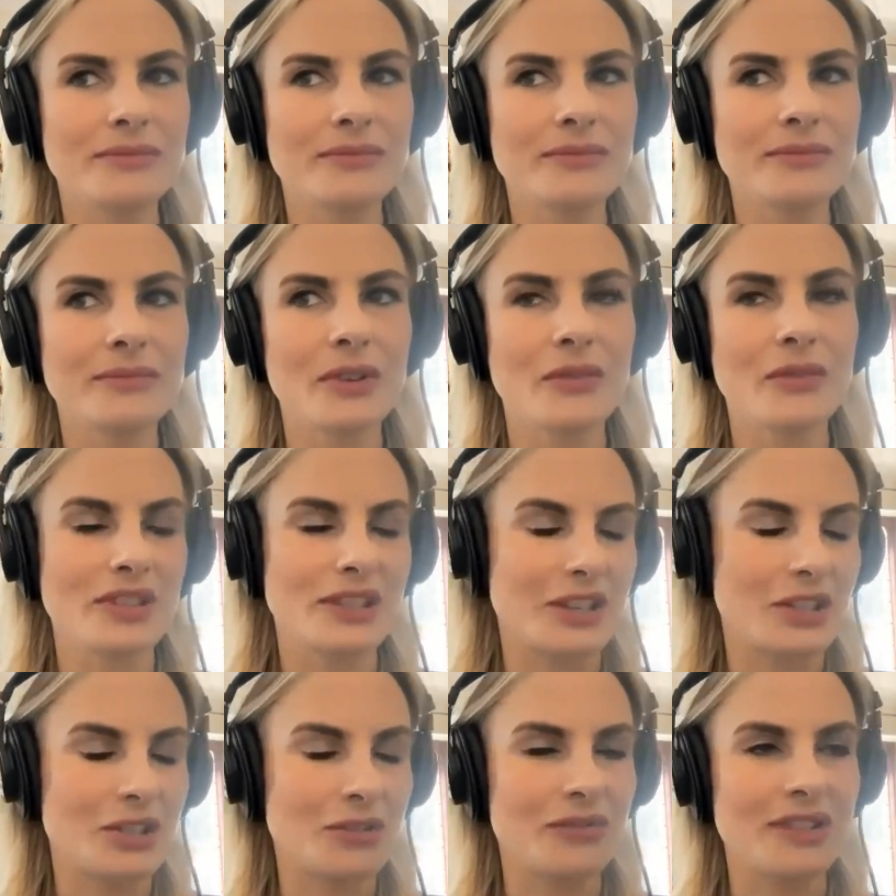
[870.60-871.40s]

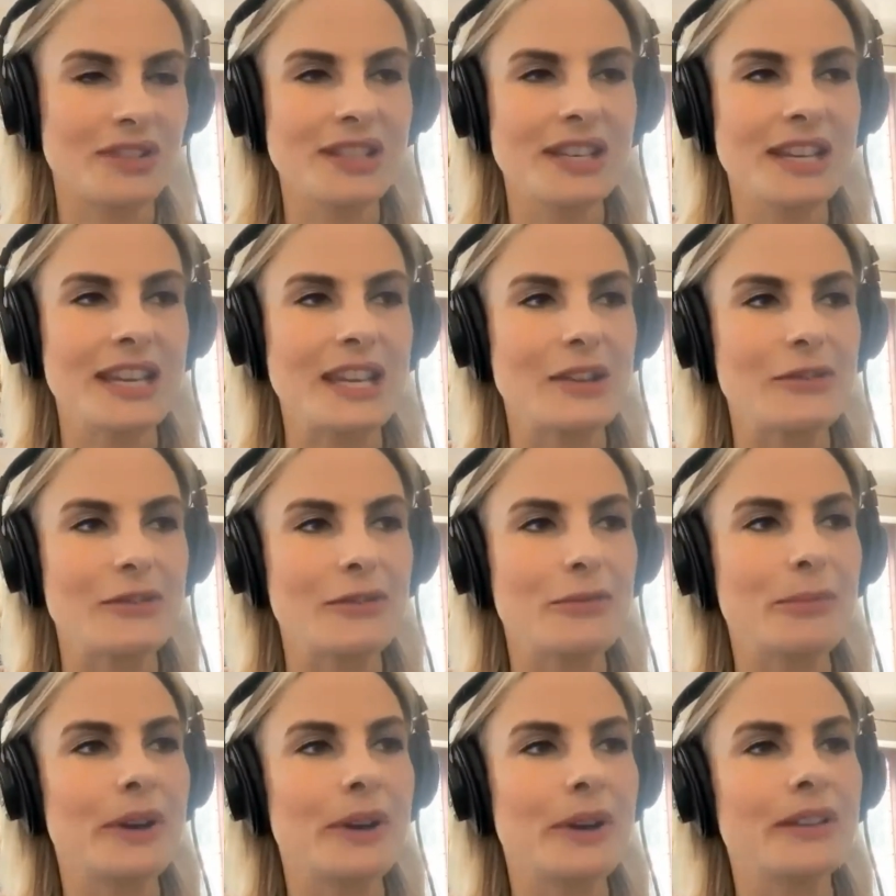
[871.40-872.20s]
obviously to receive.
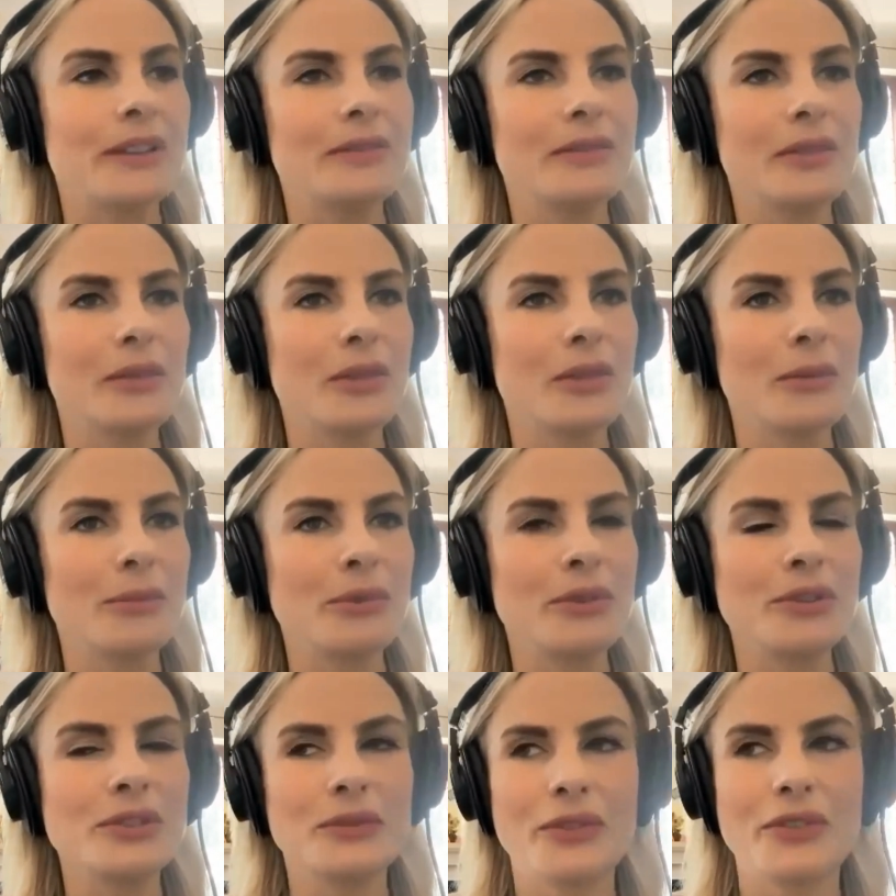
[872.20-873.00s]
But the
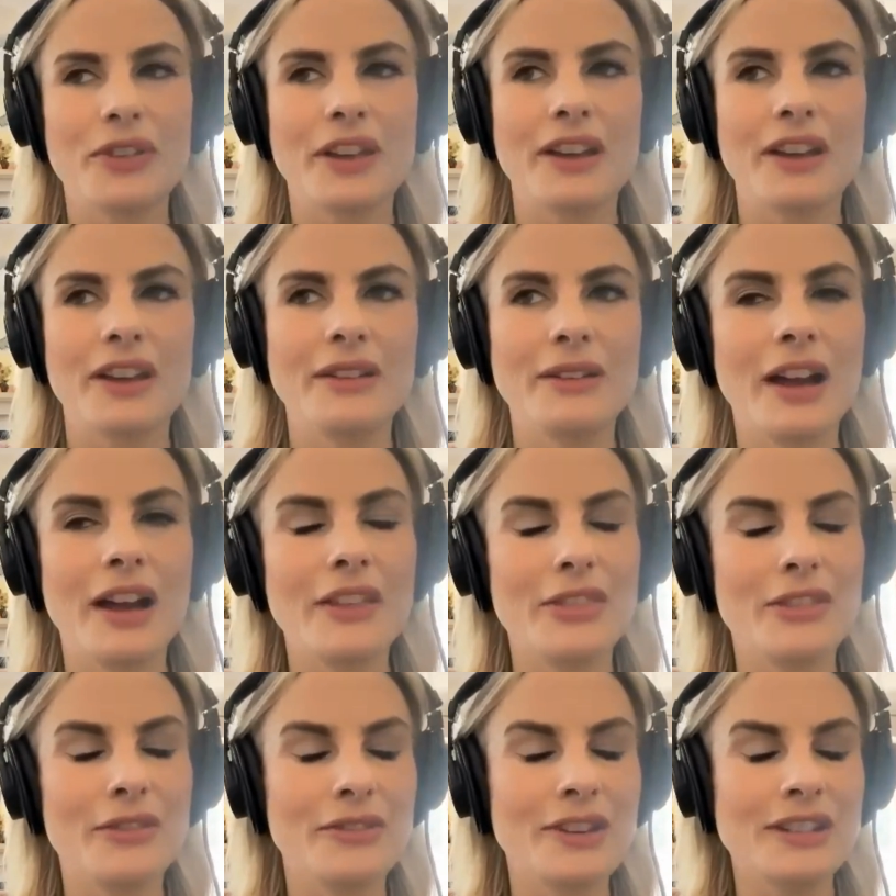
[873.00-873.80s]
beautiful thing,
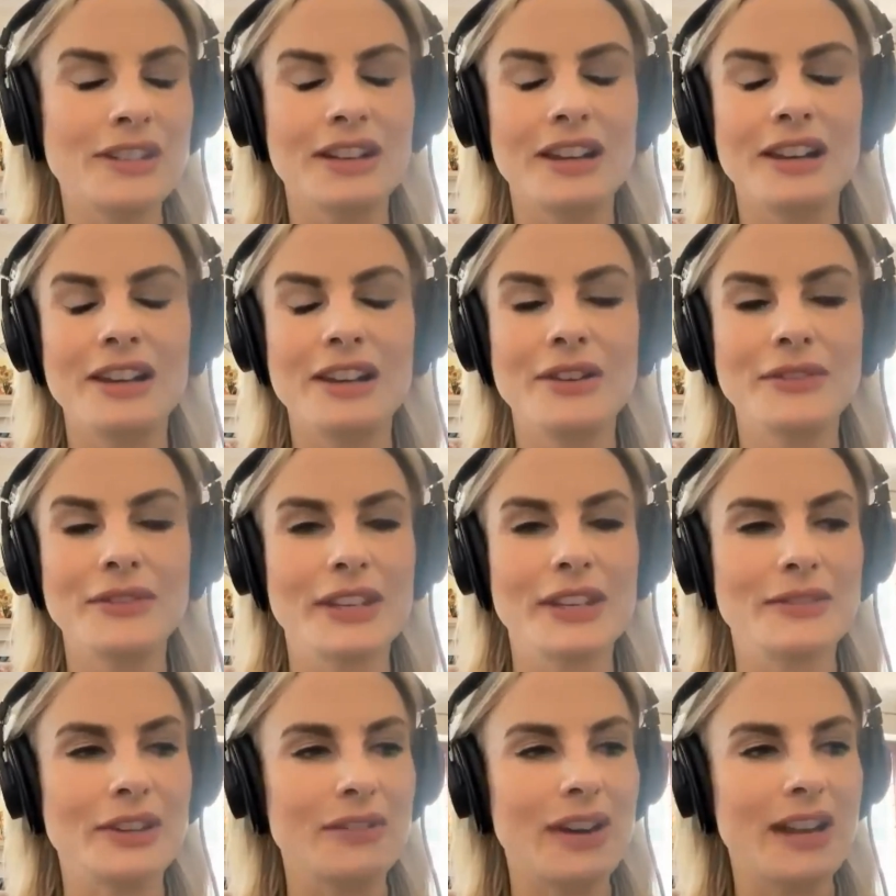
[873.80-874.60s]
the reason I love
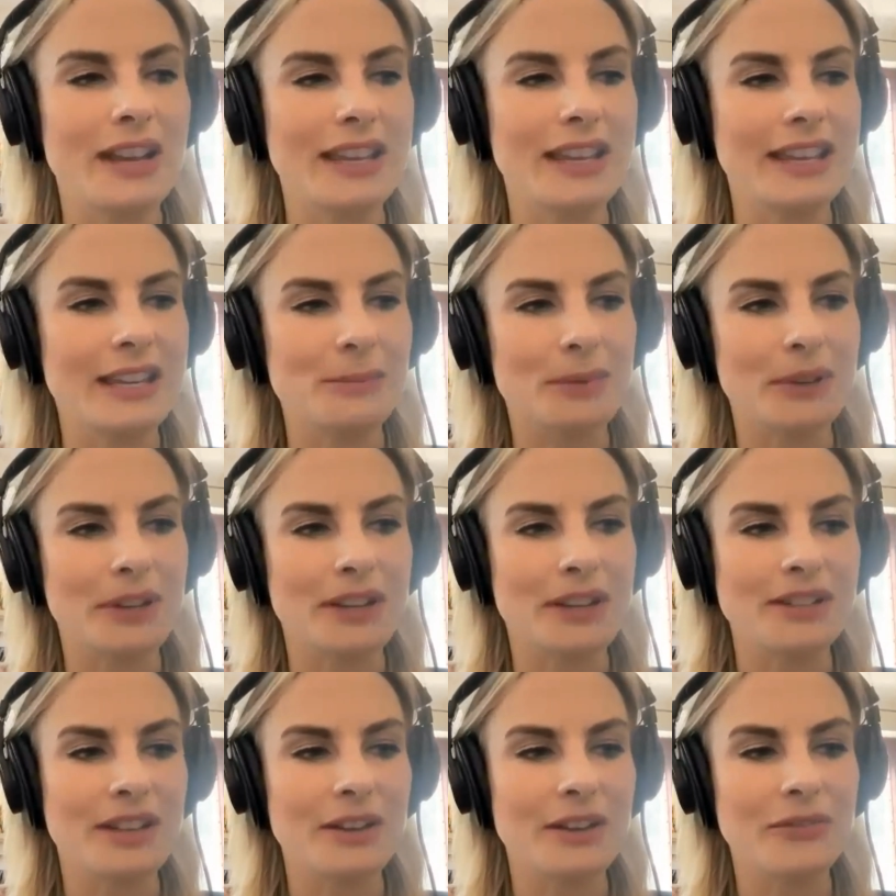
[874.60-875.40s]
giving Reiki is because
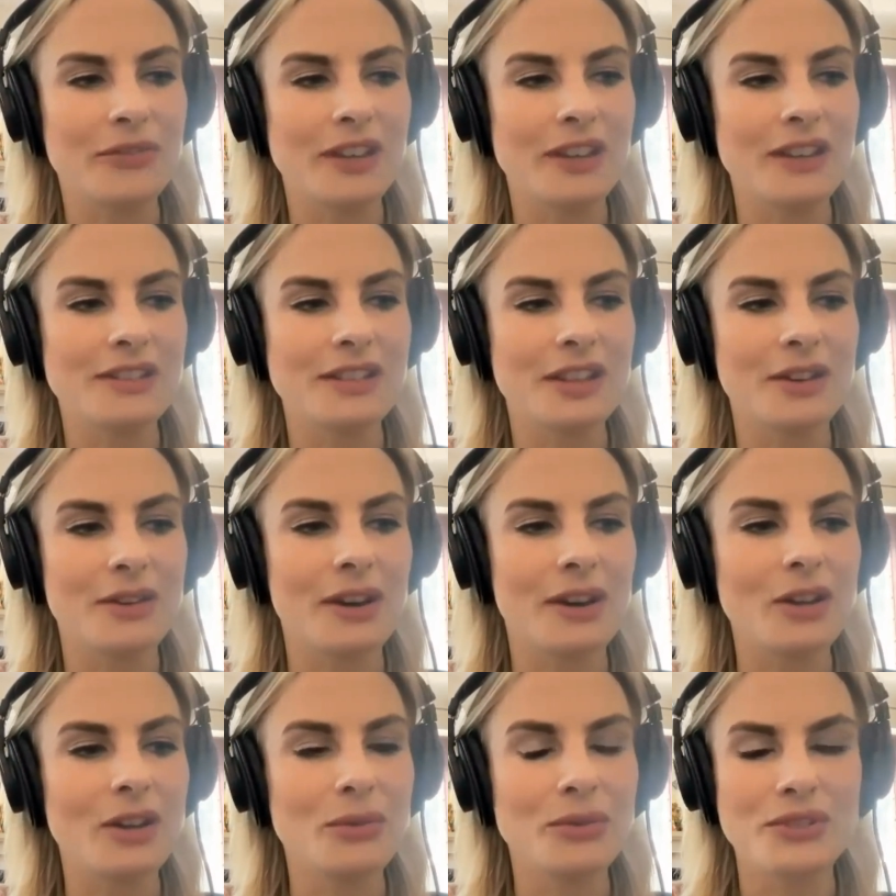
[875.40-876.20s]
I feel as though I
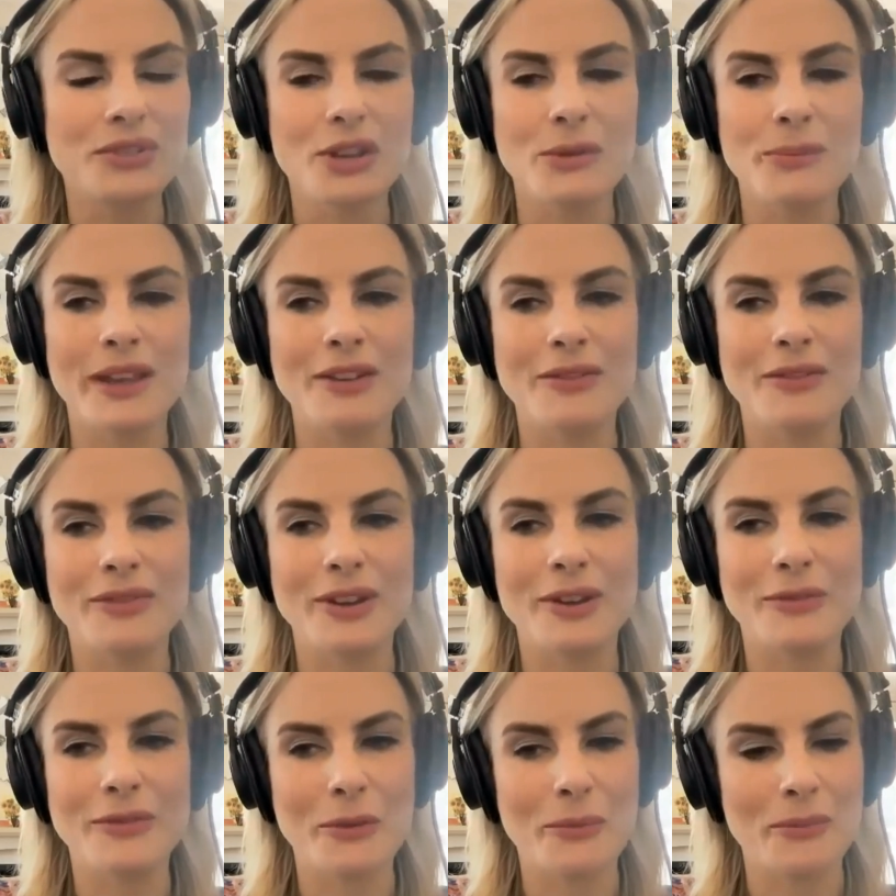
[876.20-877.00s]
also benefit
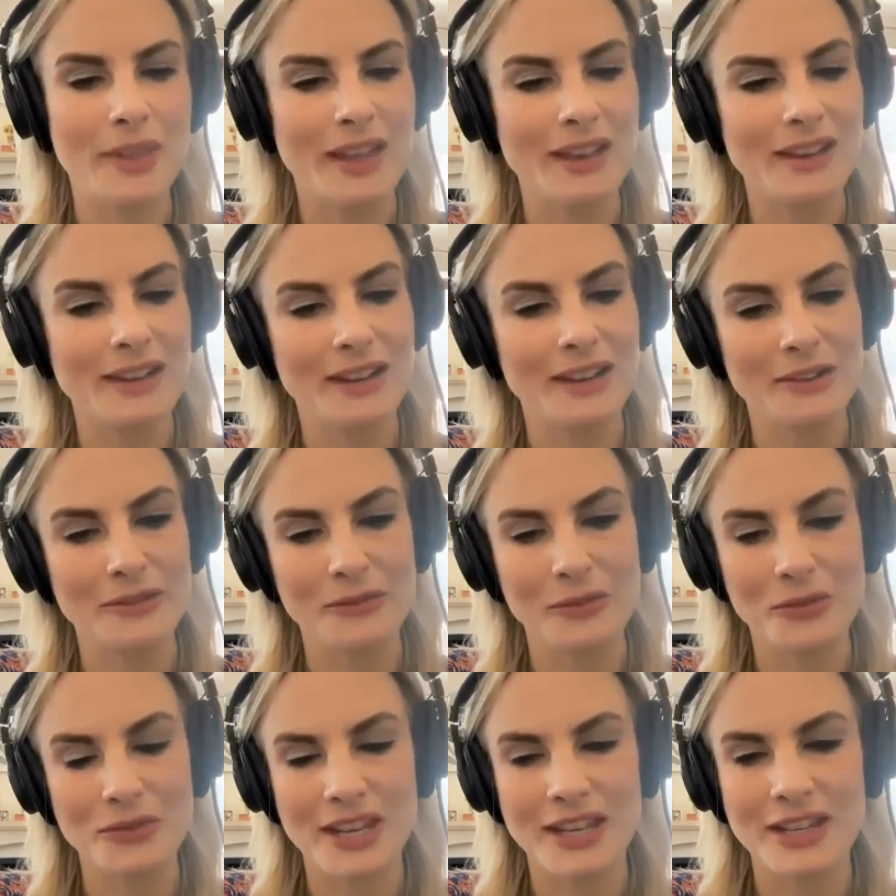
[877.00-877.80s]
from that life force
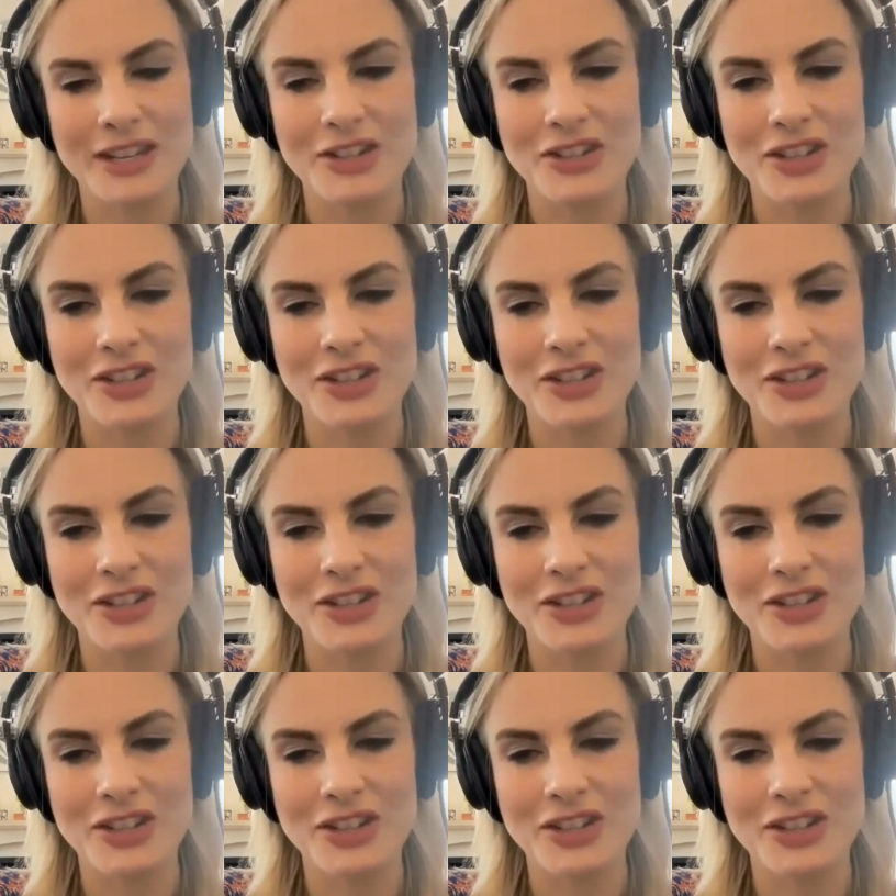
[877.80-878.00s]
energy.